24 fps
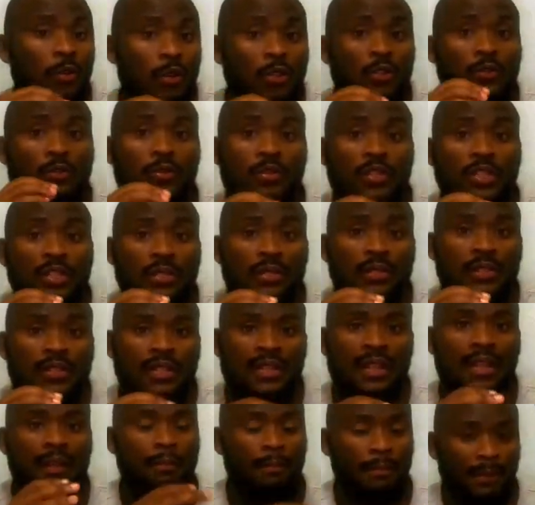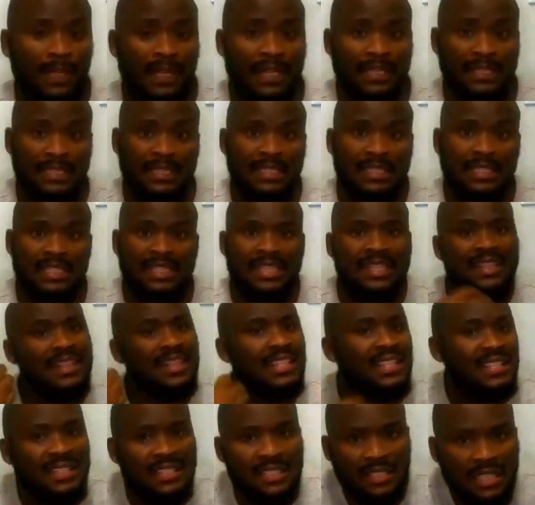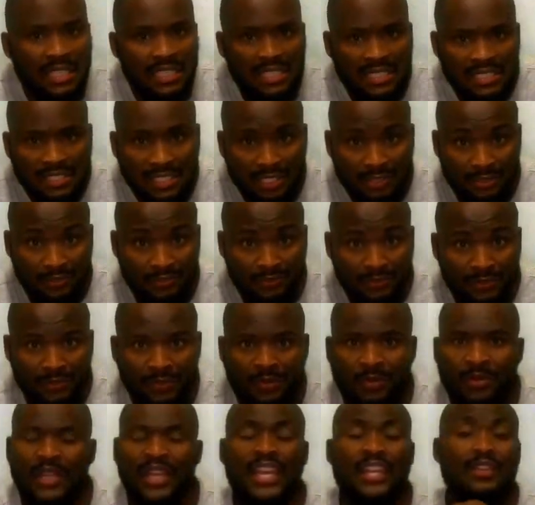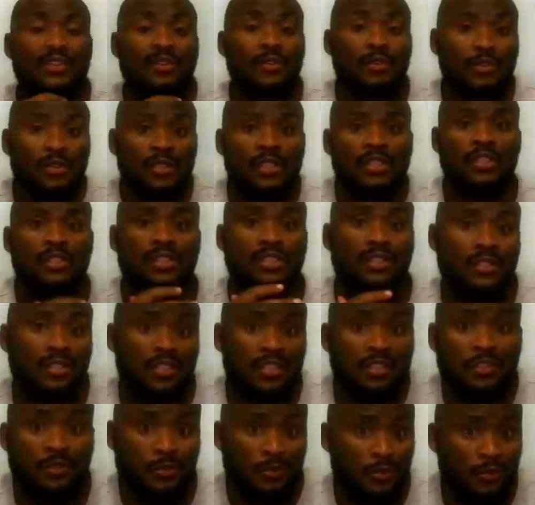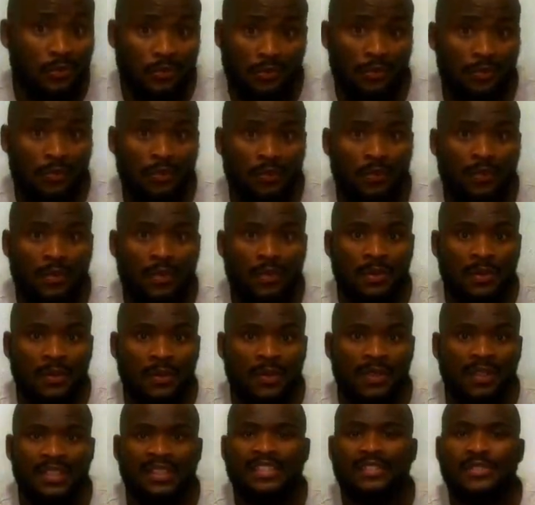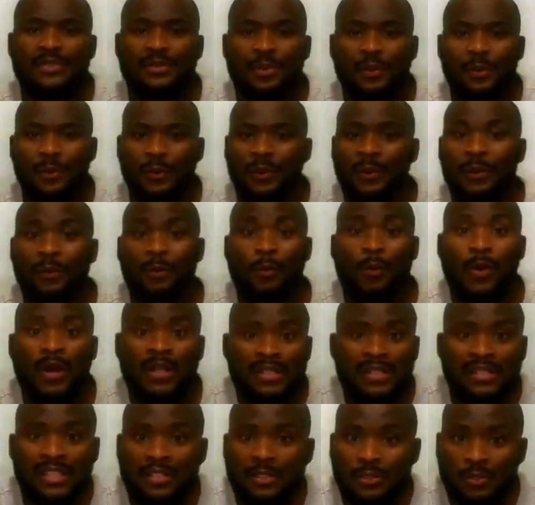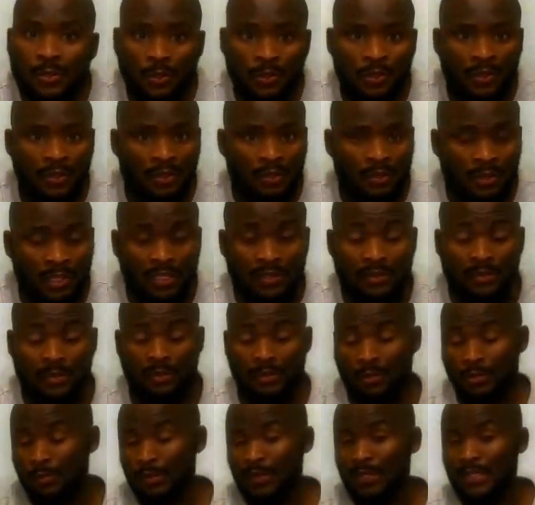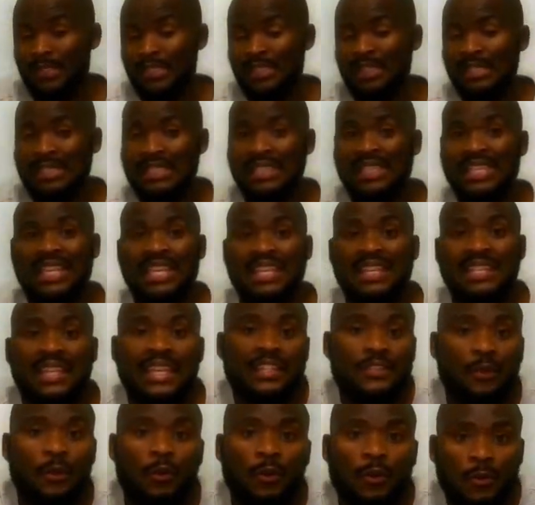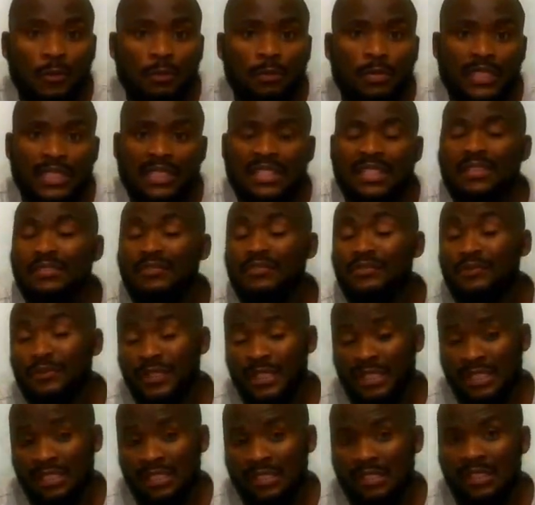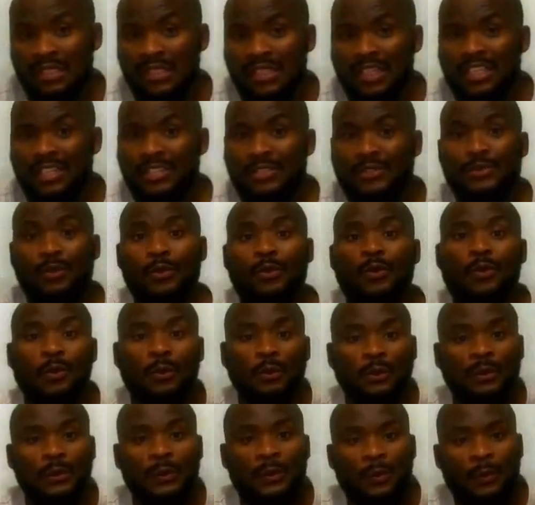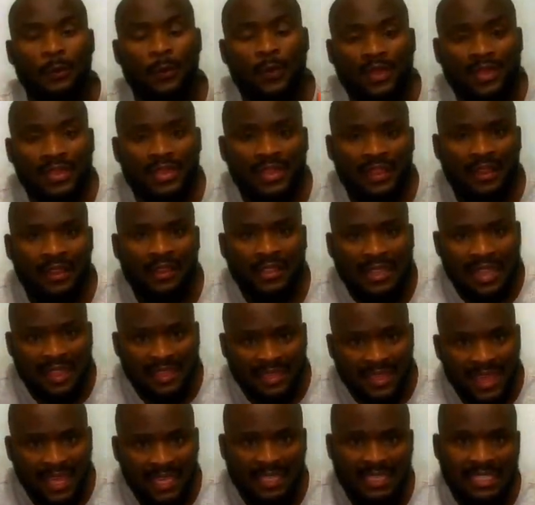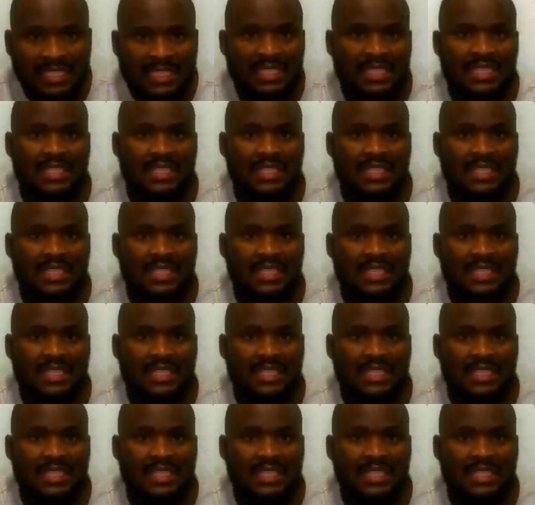God wouldn't plant this seed inside of you and not see you through. So, once the door gets opened, it gets opened fully. So, with that,